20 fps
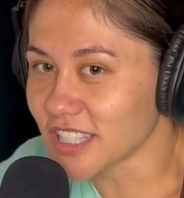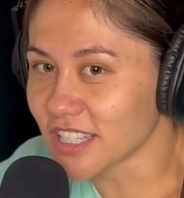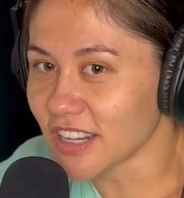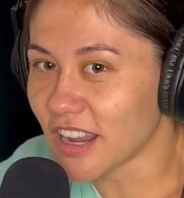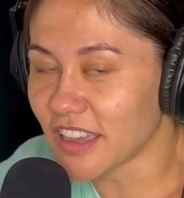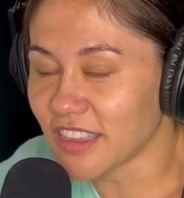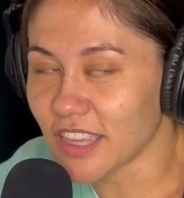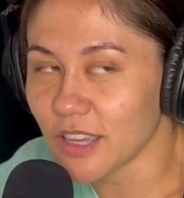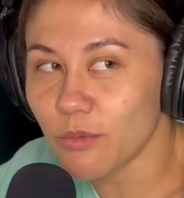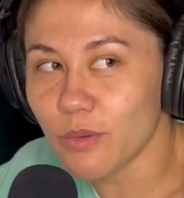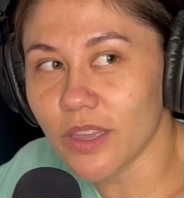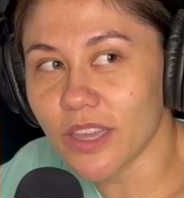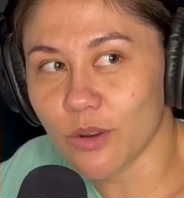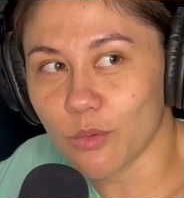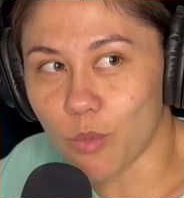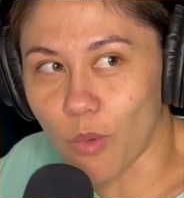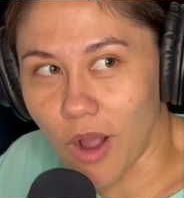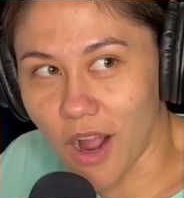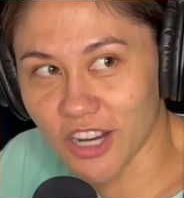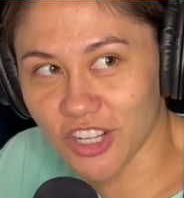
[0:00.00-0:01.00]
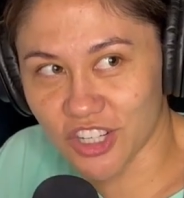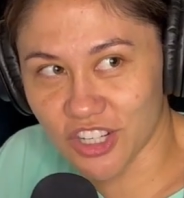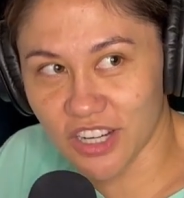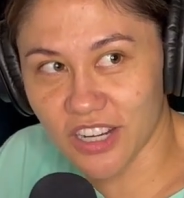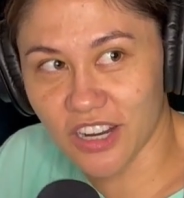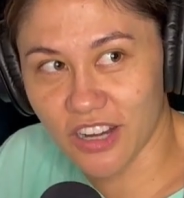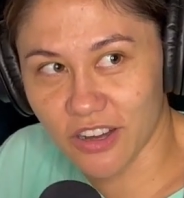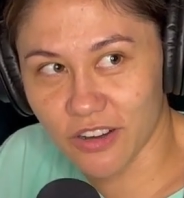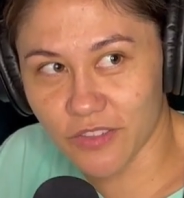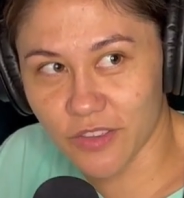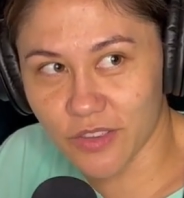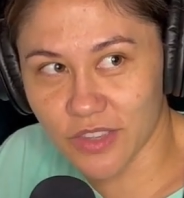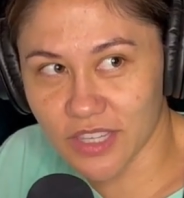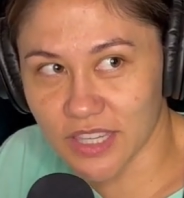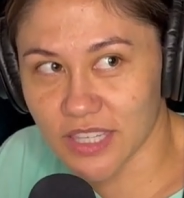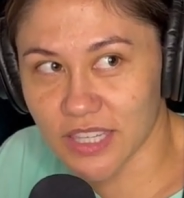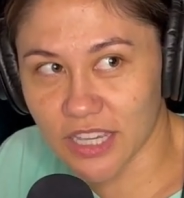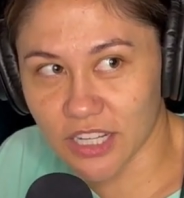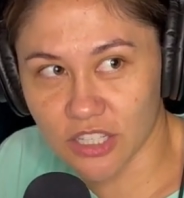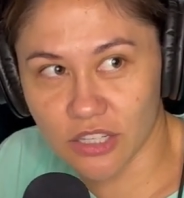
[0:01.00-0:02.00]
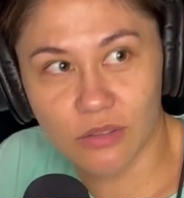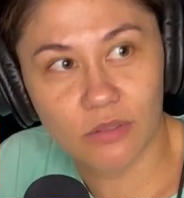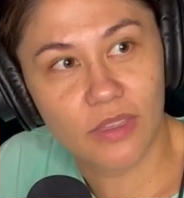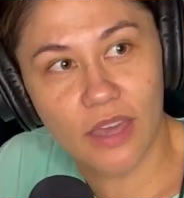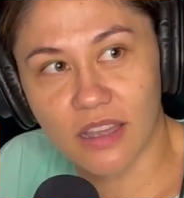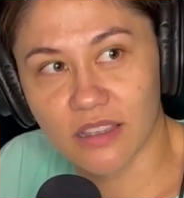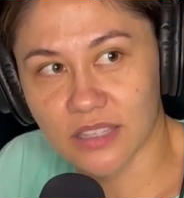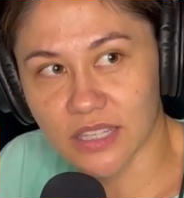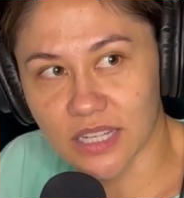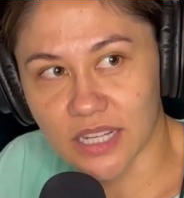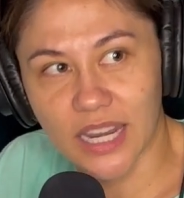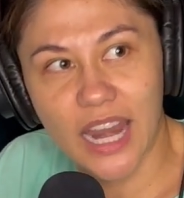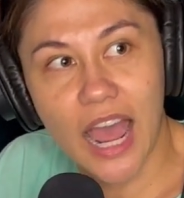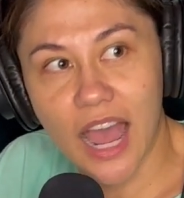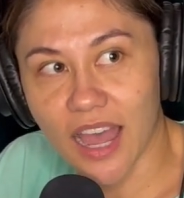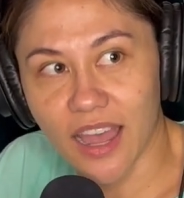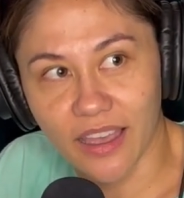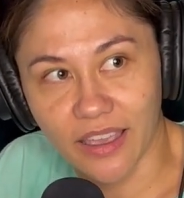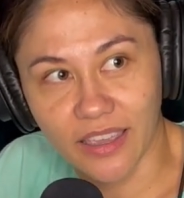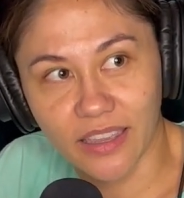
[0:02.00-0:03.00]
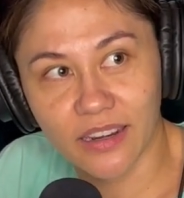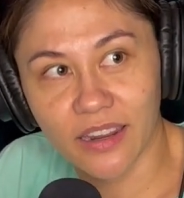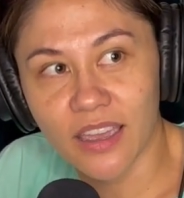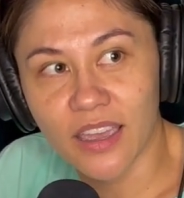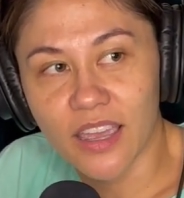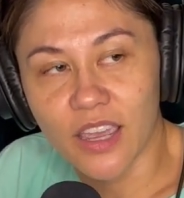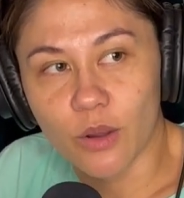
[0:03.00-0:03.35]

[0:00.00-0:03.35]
I think we had watched an interview. This is like 2009.